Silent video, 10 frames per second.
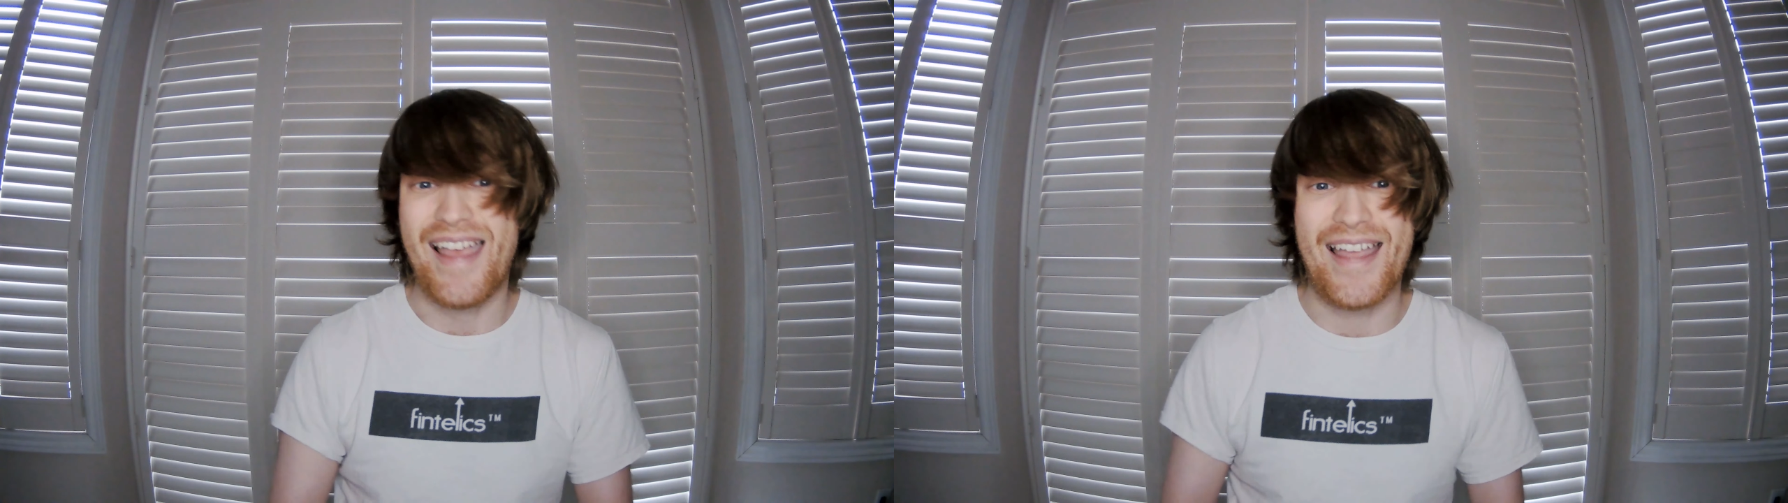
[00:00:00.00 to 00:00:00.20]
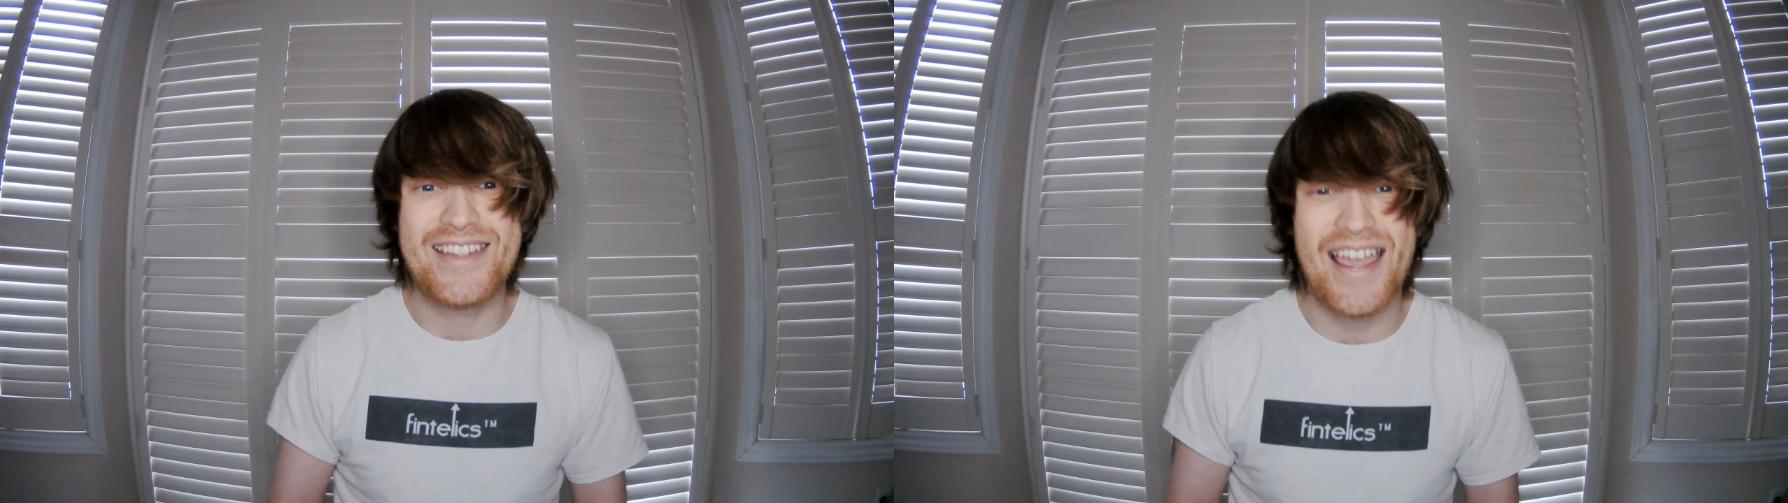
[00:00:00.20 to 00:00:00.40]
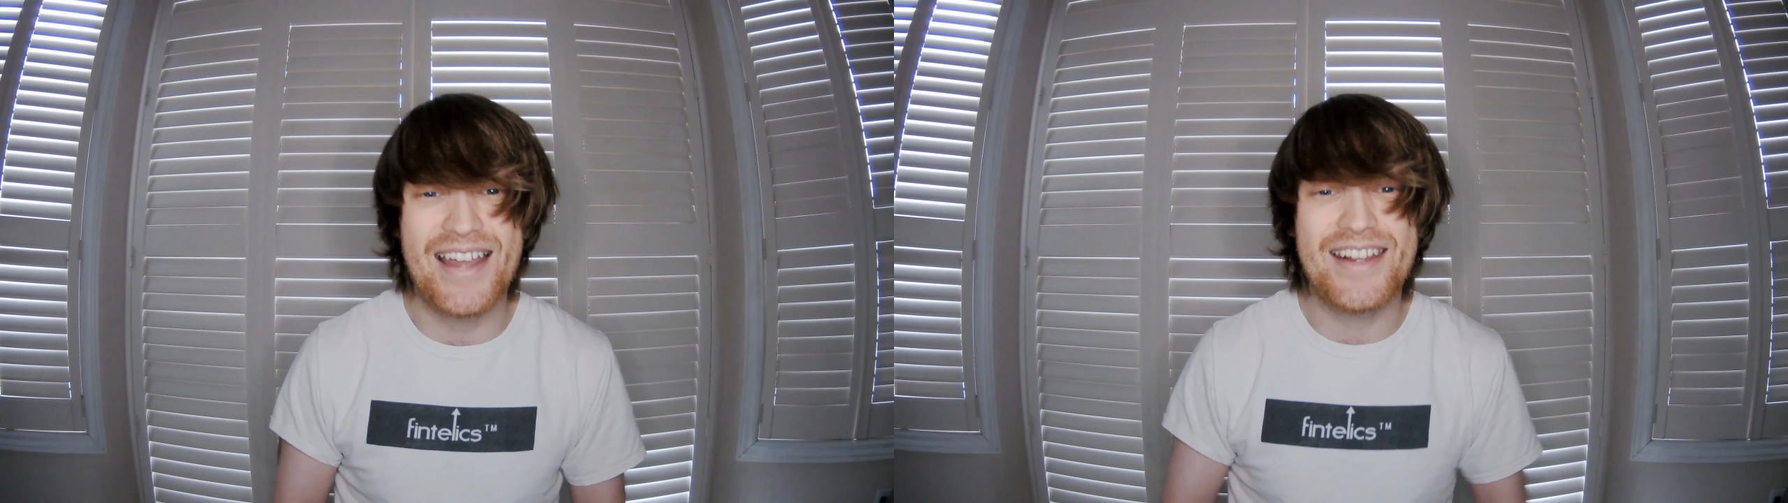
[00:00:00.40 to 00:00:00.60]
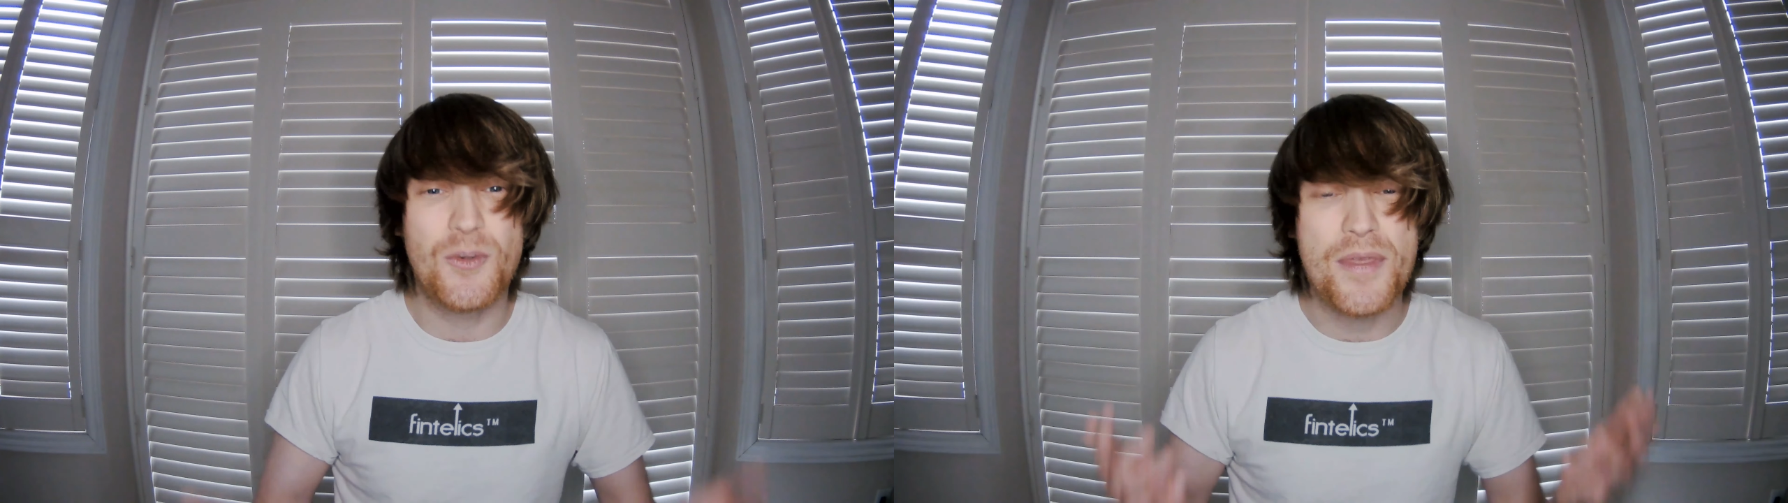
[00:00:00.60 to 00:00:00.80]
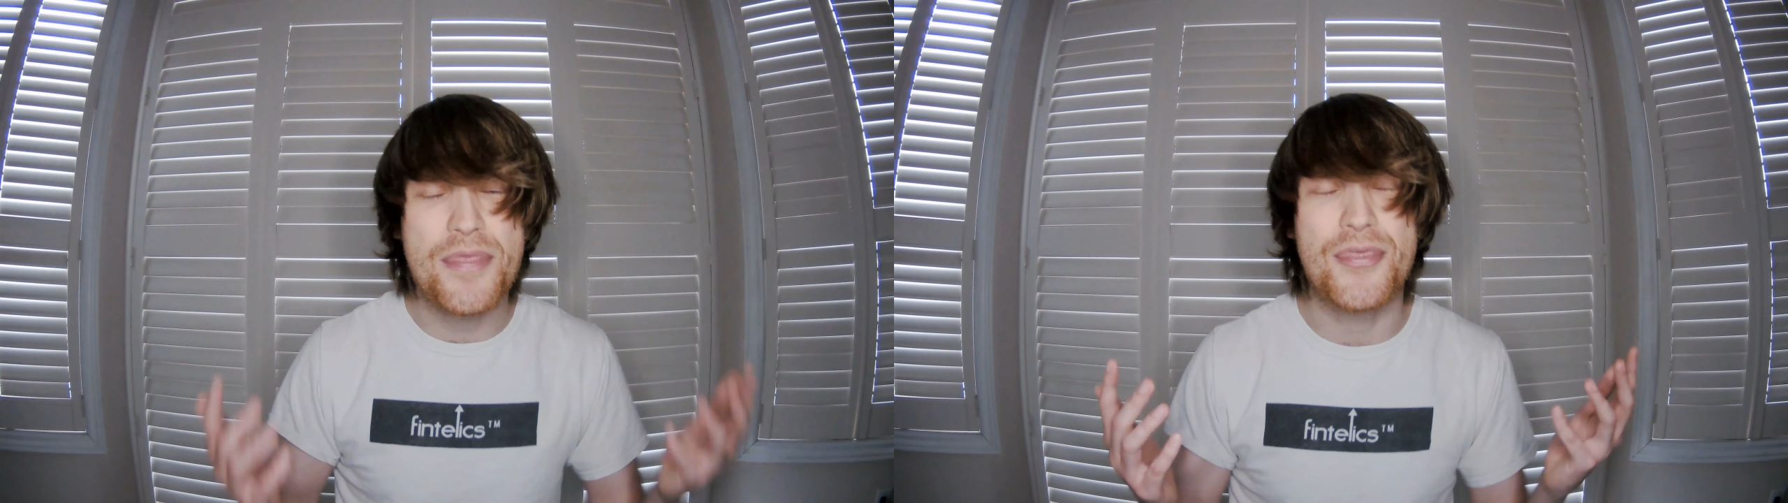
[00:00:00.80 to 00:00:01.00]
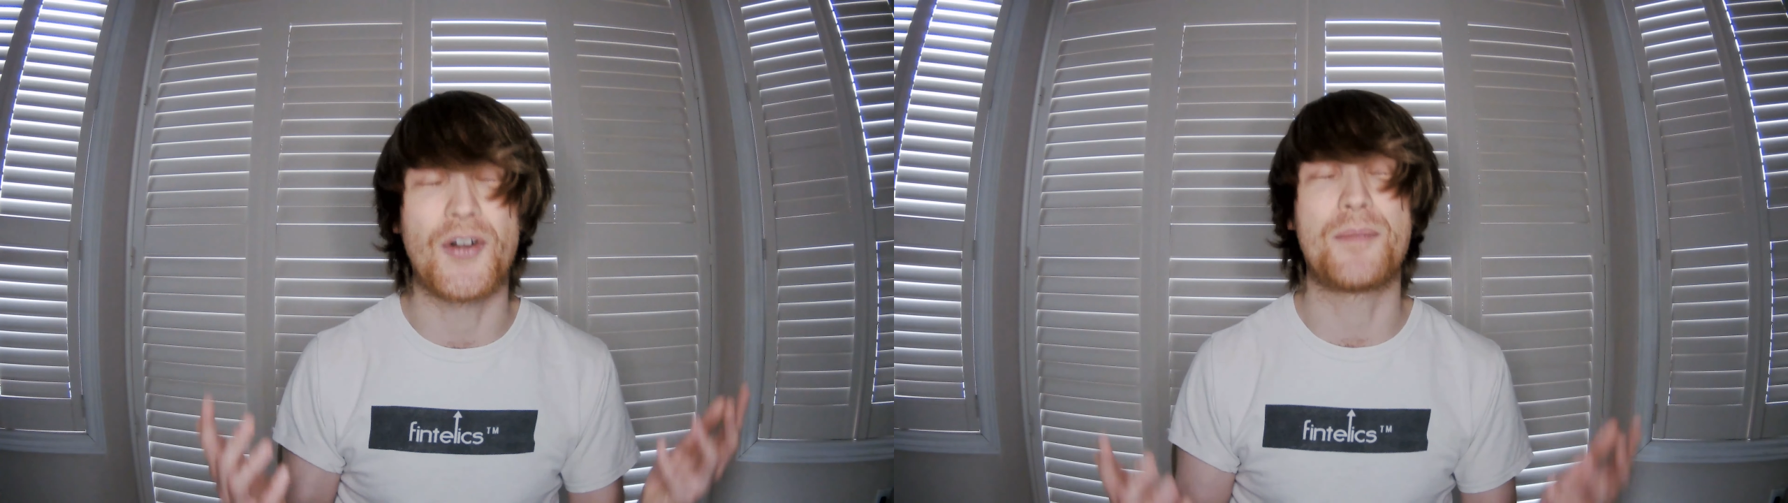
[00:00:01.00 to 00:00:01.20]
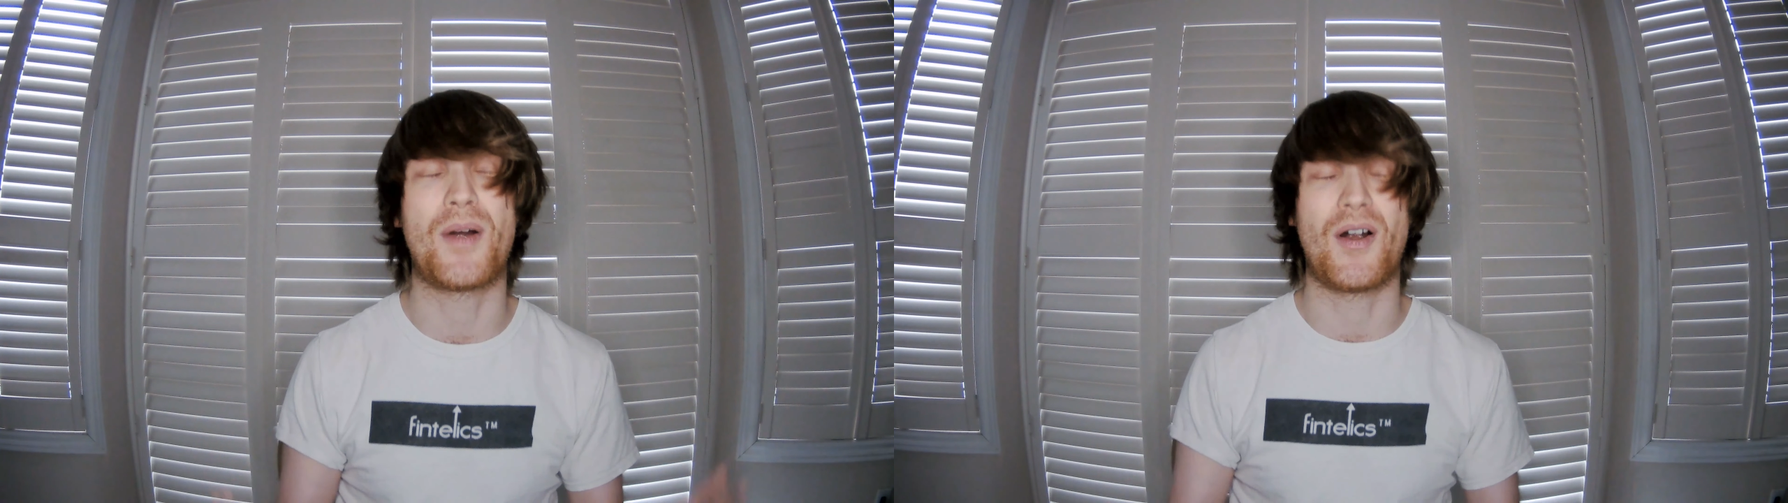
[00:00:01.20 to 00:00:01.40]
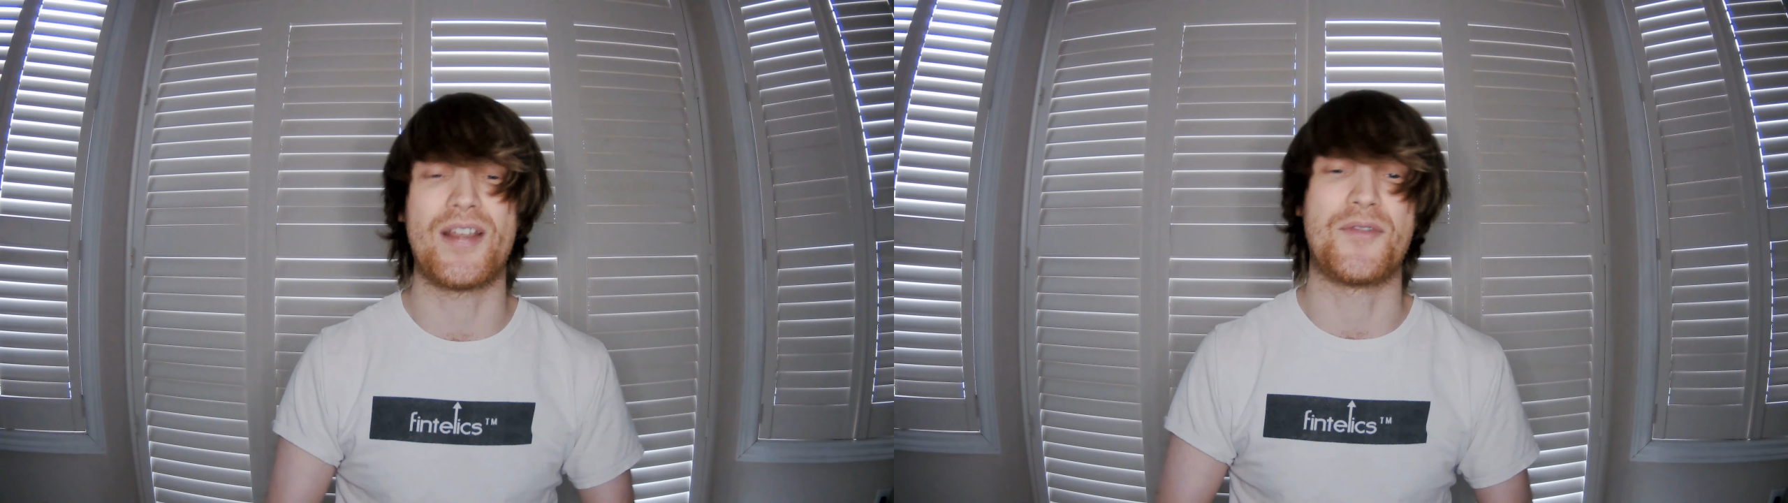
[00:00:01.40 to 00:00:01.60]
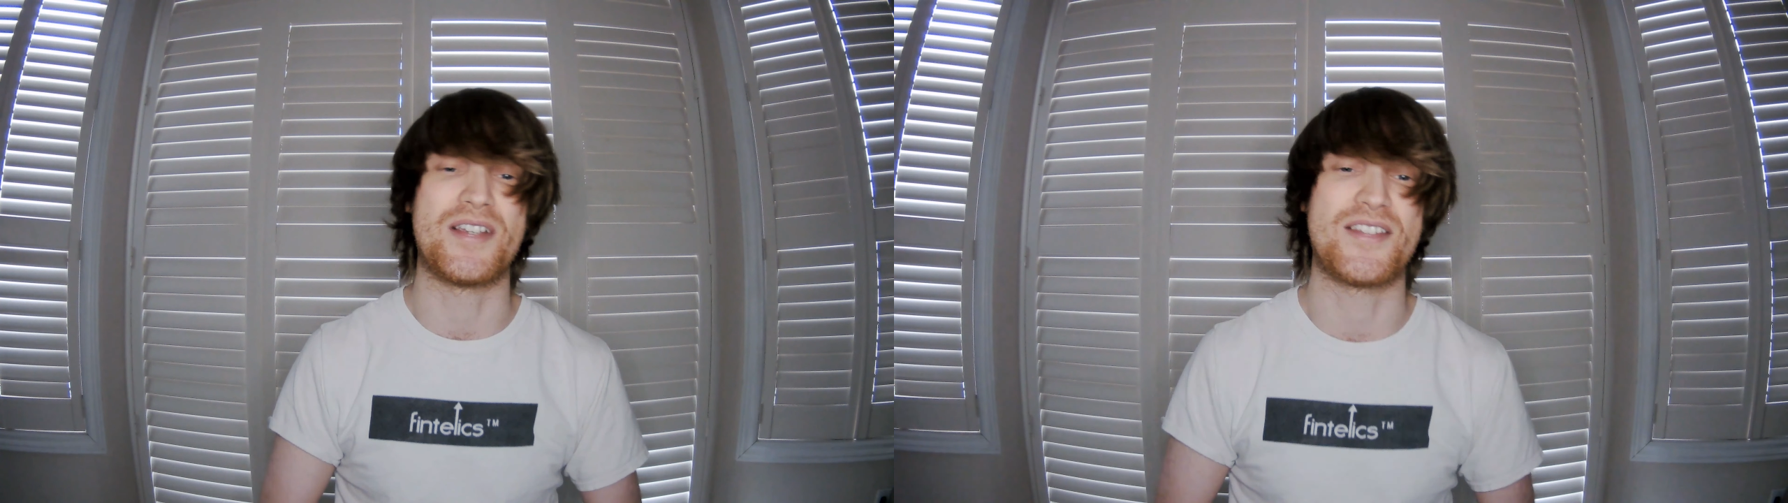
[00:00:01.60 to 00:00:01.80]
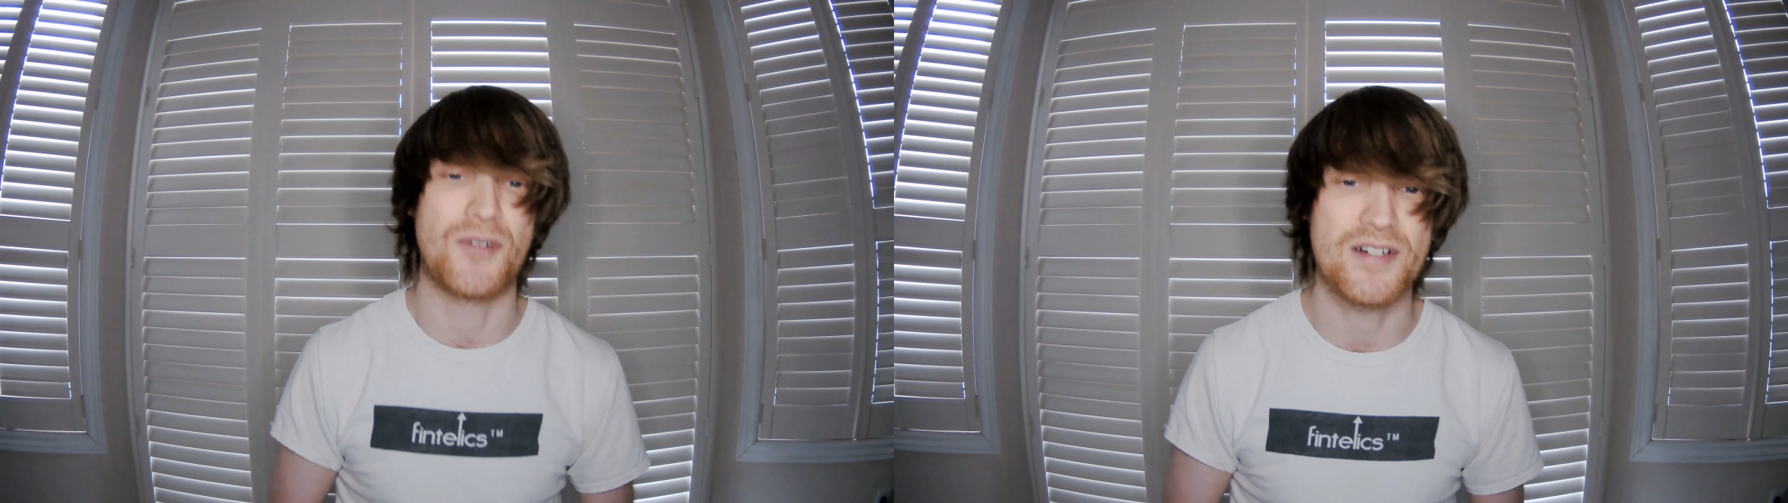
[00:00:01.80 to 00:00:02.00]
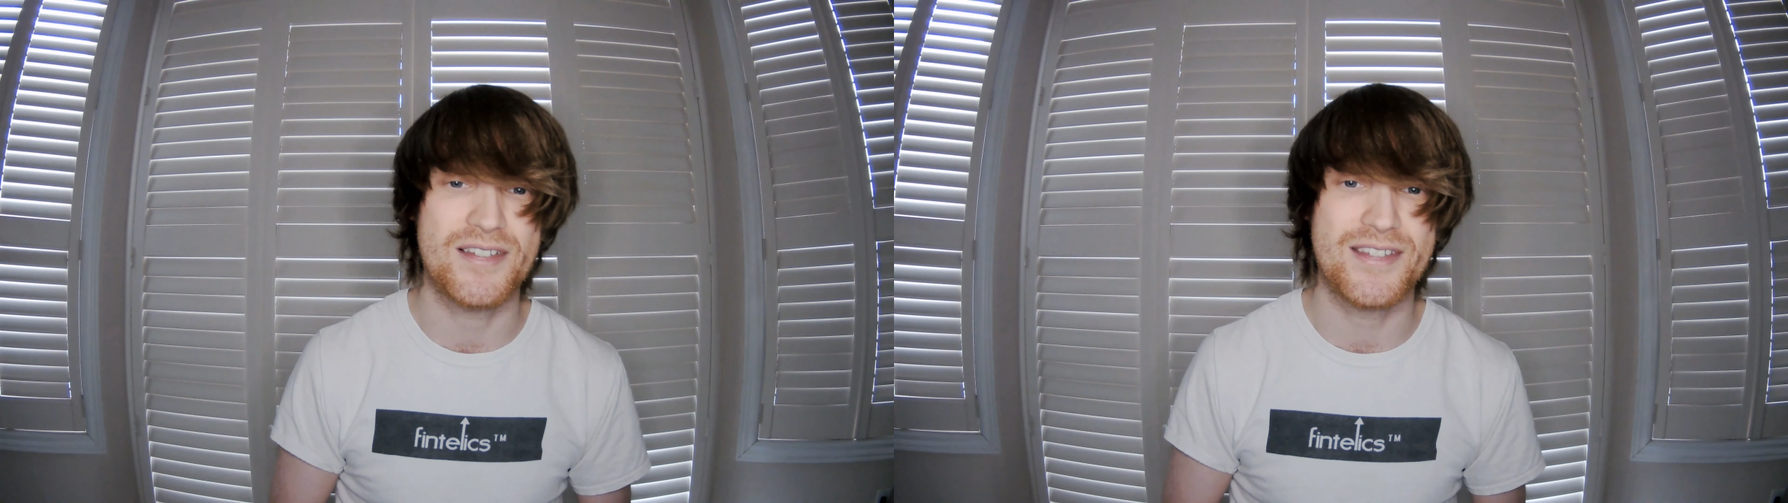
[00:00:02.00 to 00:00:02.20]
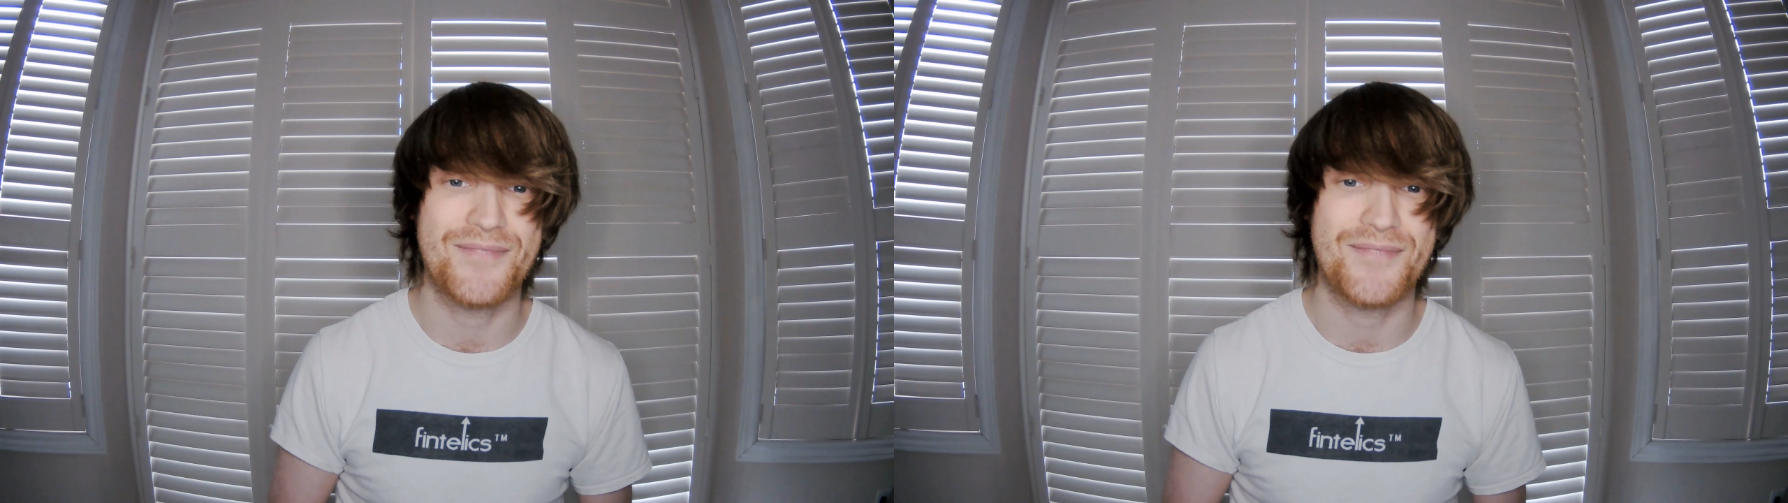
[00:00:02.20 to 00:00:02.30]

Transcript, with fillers: and tending to a third-party resource.